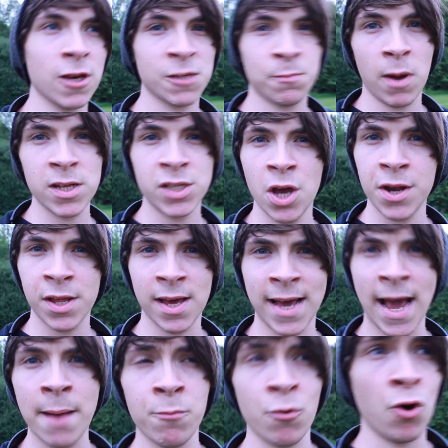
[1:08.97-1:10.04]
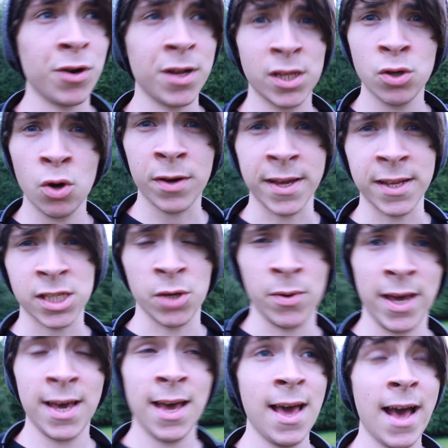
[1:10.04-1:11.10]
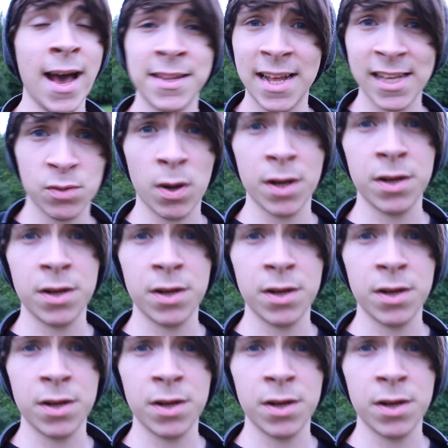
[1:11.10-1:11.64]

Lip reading: just by turning a camera on and talking to it, and that's